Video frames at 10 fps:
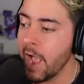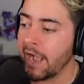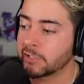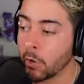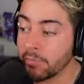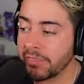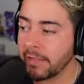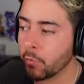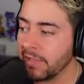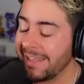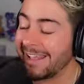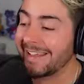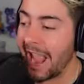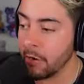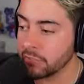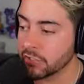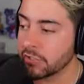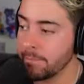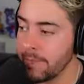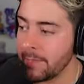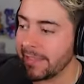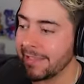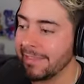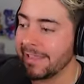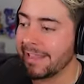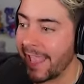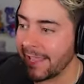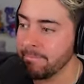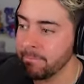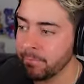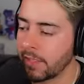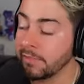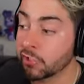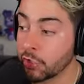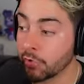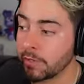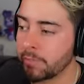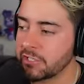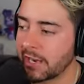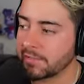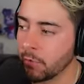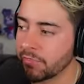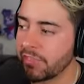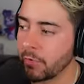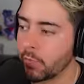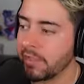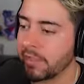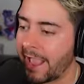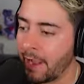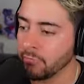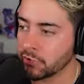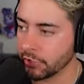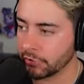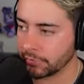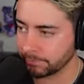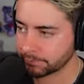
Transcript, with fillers: I don't think we encountered the Mimic in the game. In Security Breach, I don't think we encountered...